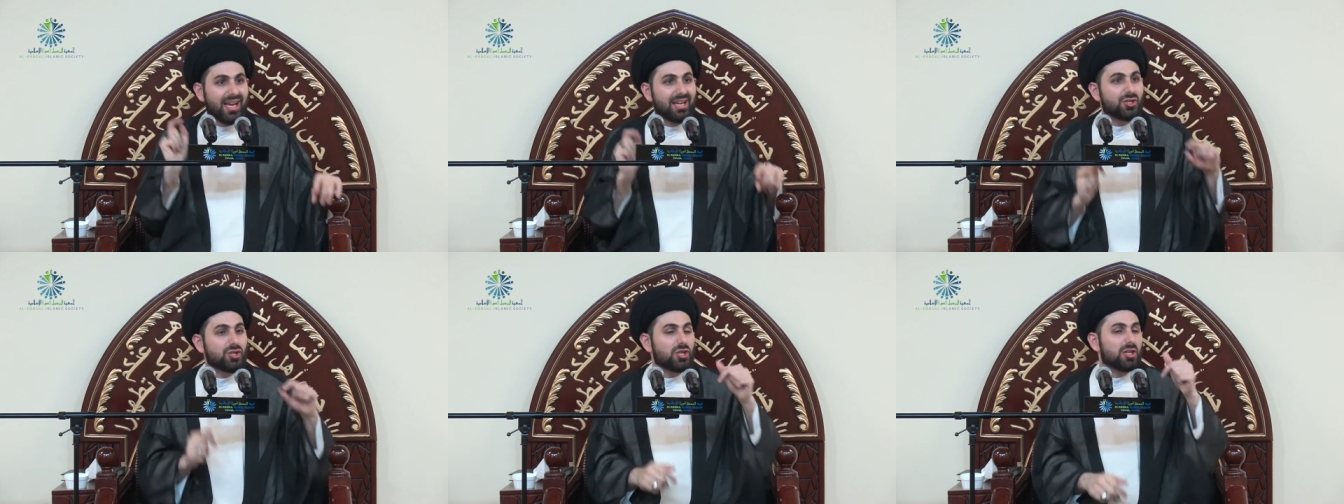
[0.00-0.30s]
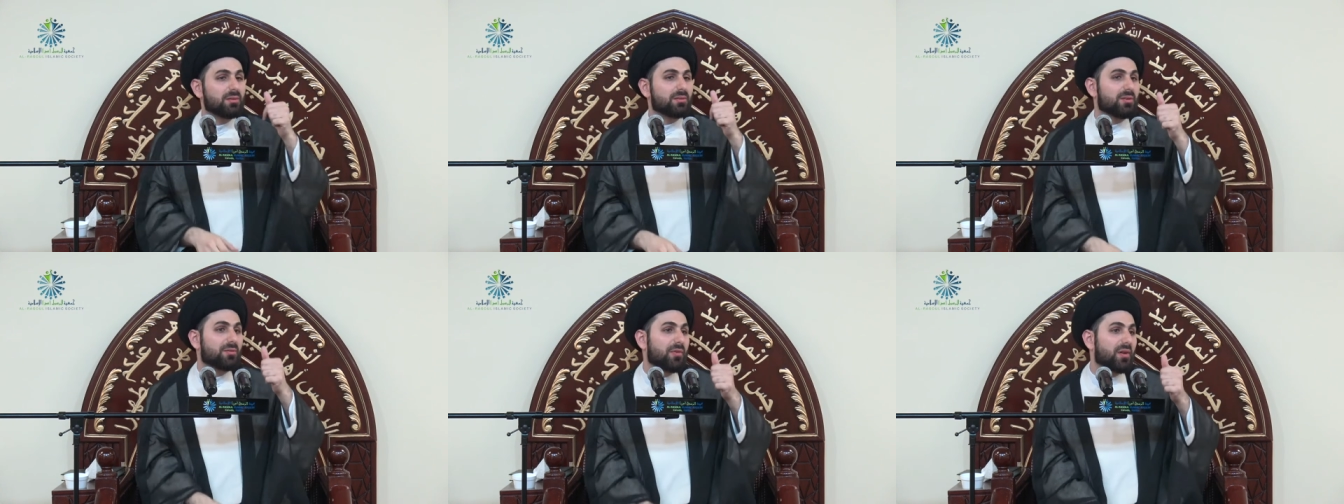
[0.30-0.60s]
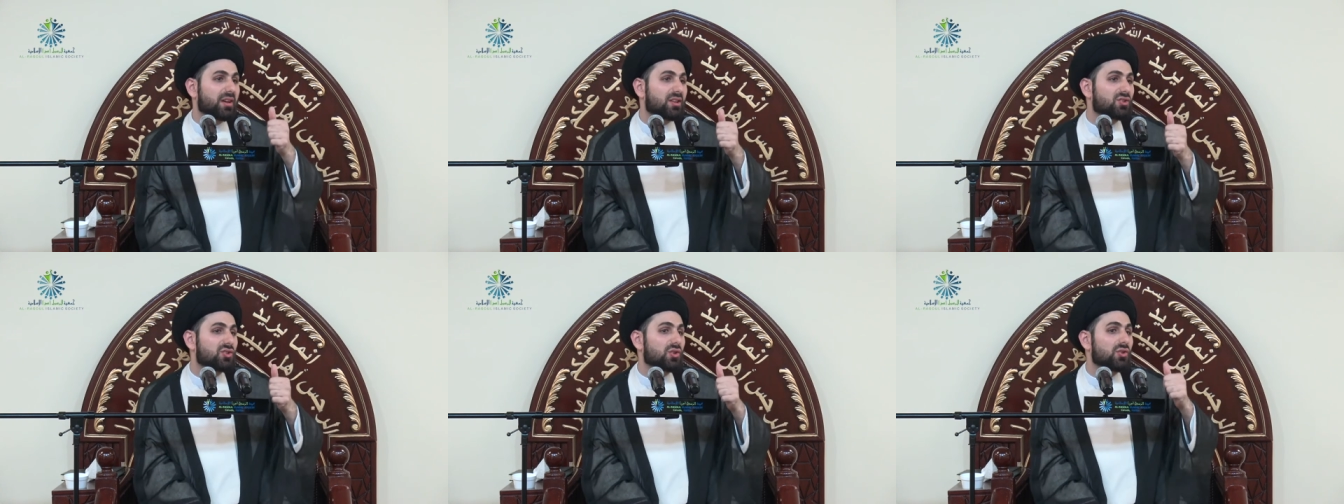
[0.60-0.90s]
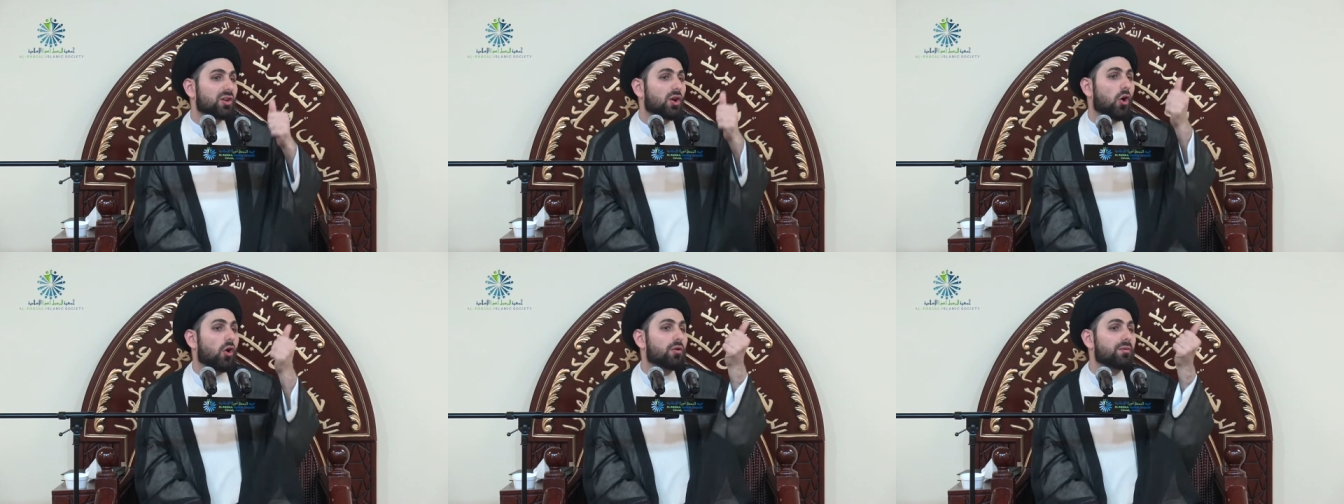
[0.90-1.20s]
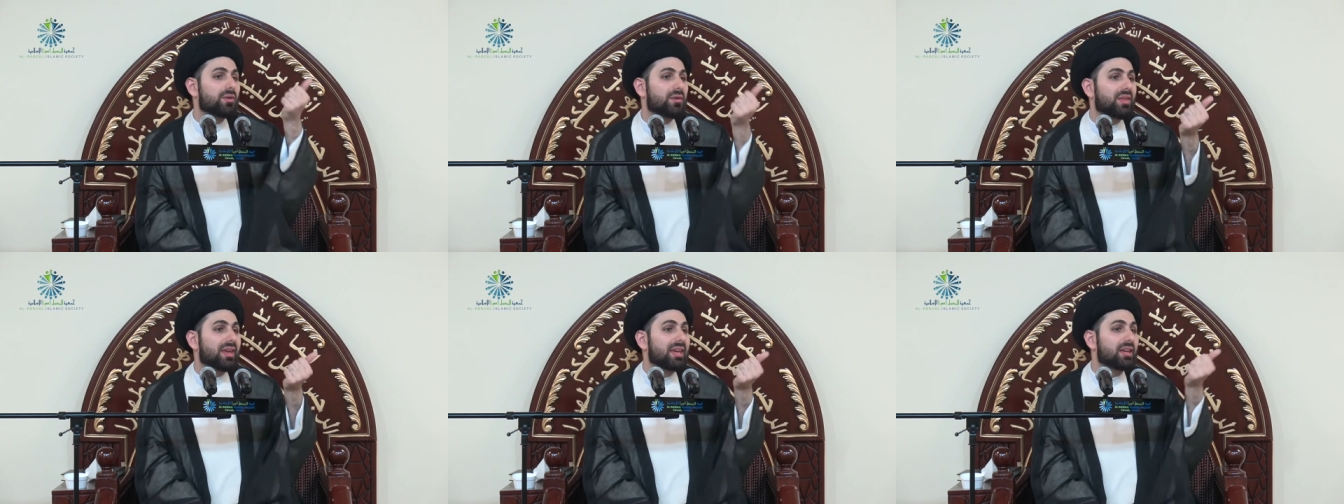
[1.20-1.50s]
achieved victory
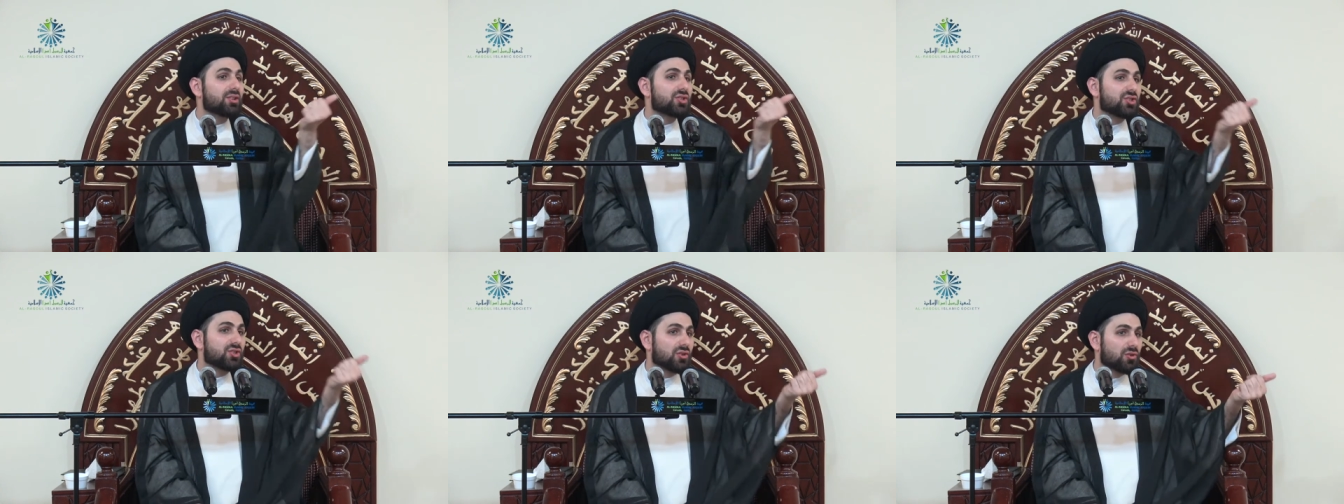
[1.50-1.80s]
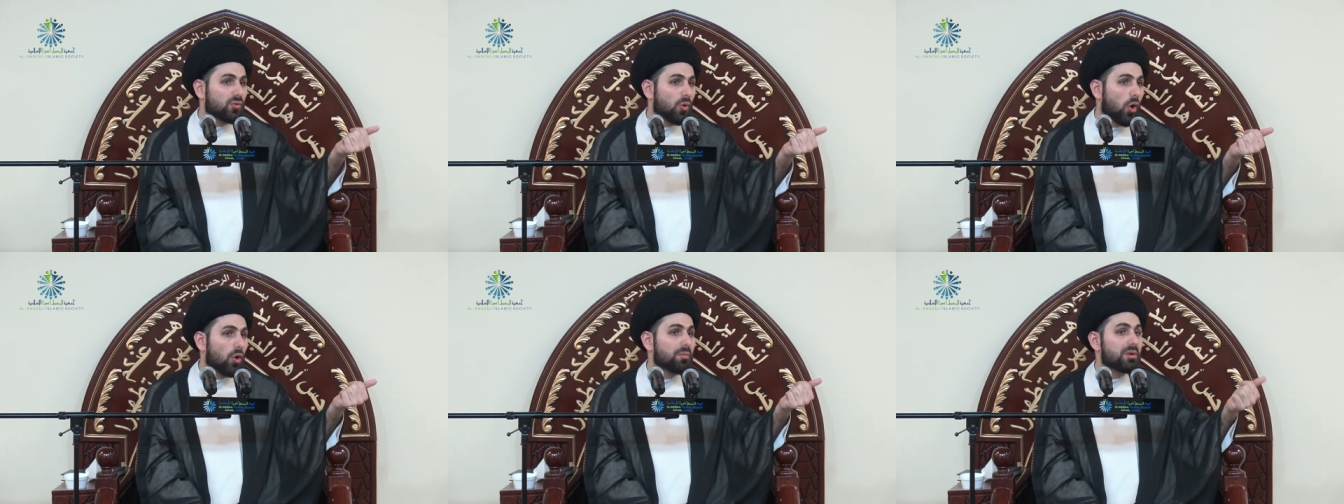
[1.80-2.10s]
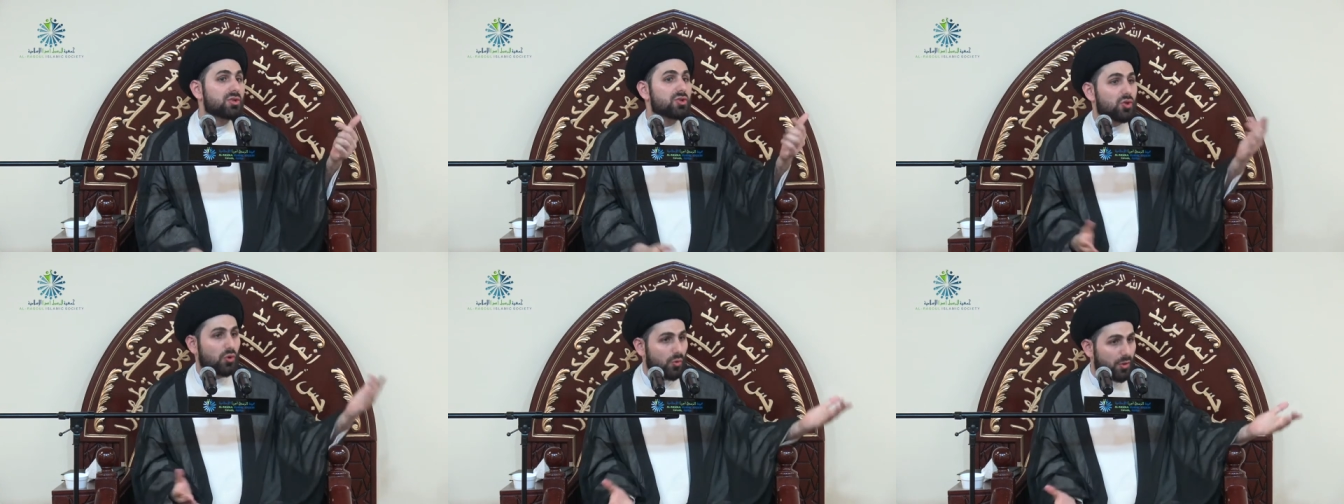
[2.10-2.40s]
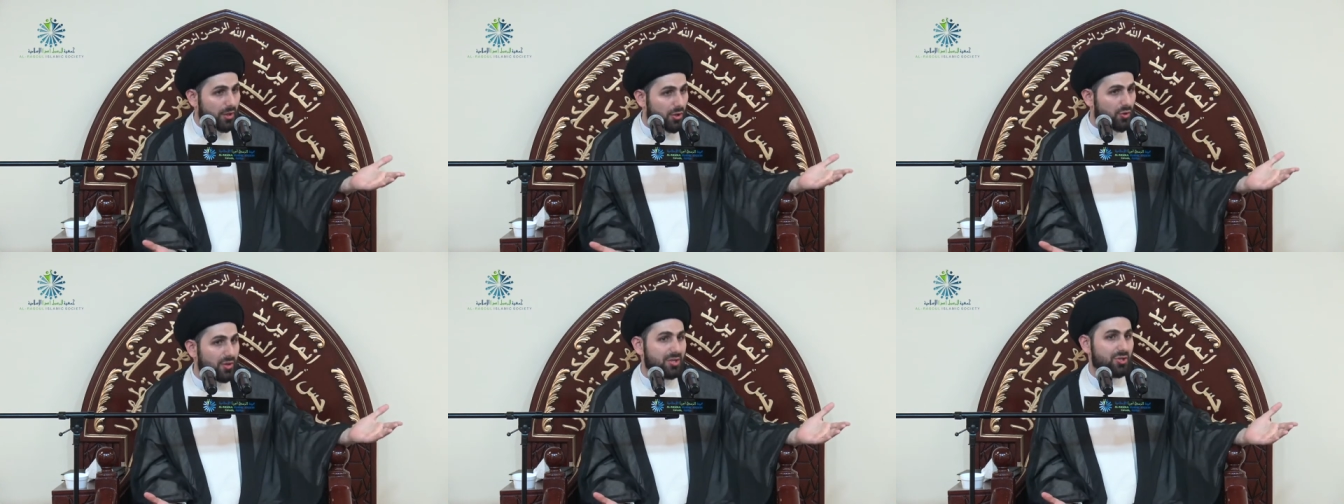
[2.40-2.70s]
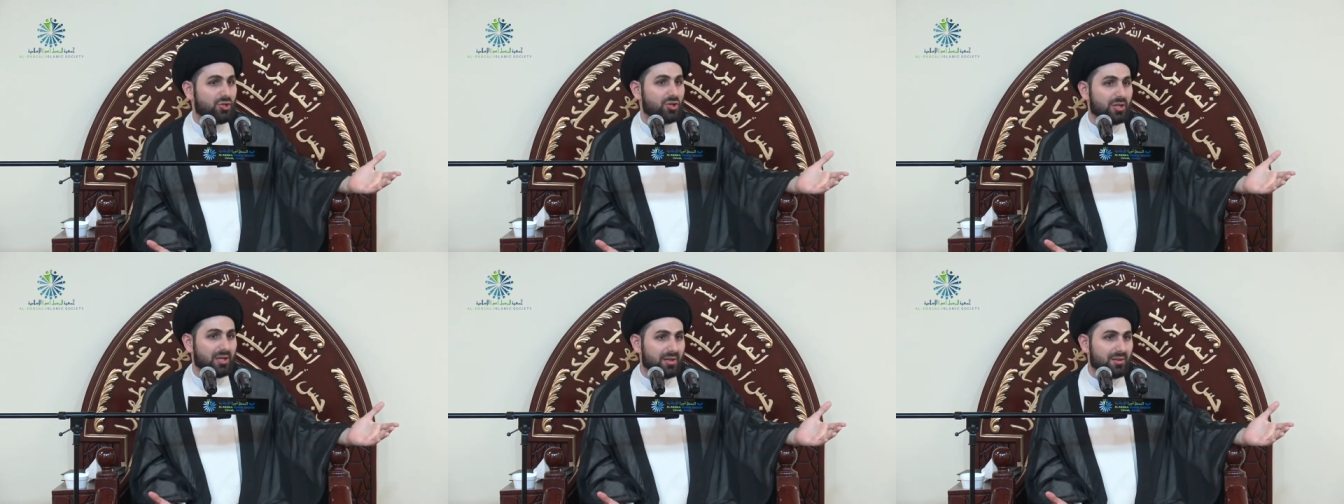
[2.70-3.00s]
over the Eastern Romans who were
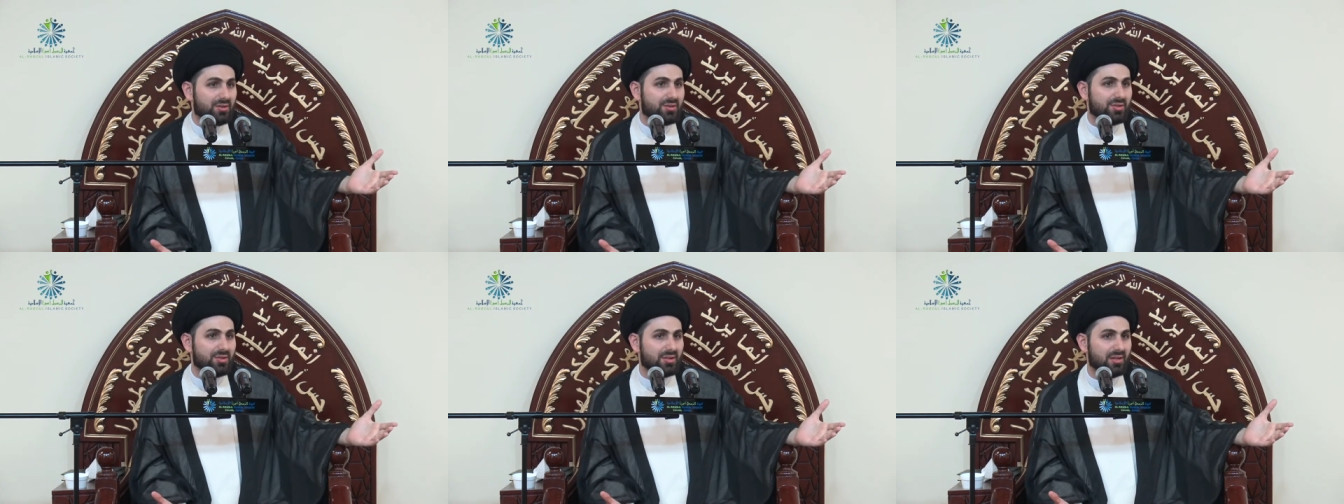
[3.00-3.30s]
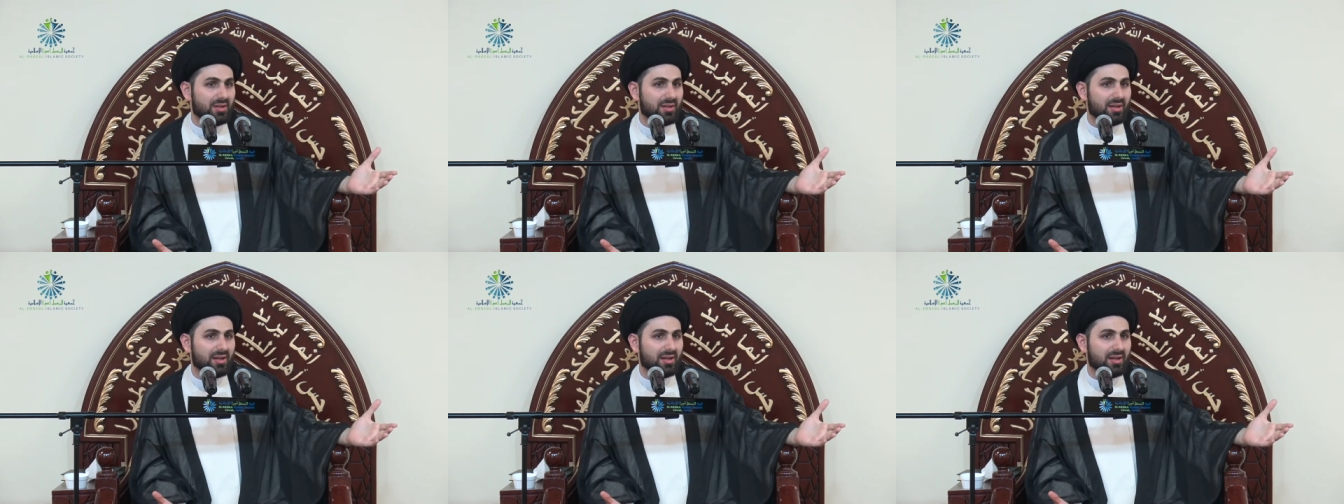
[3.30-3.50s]
Christians,